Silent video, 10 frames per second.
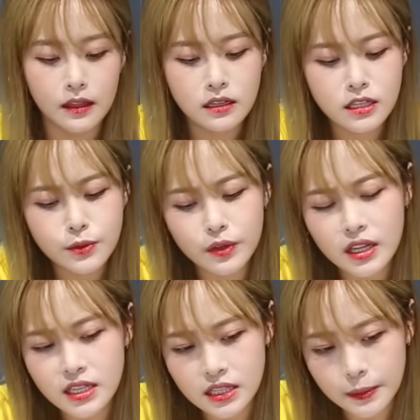This is
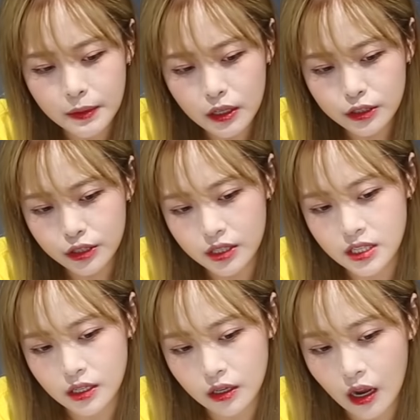really similar to the
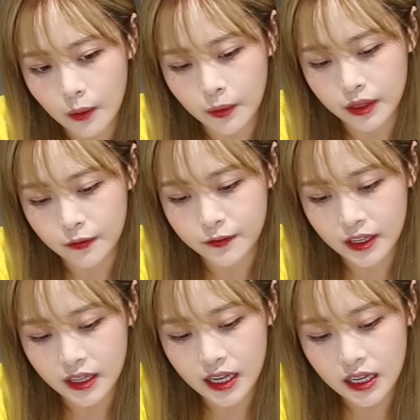Silk Cut one, the
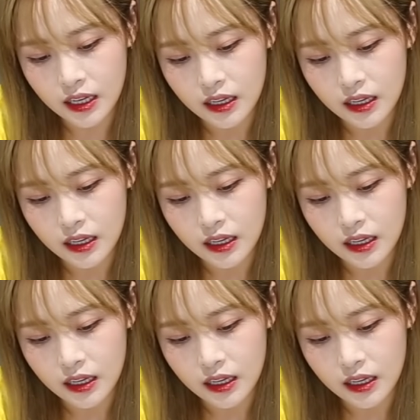feeling.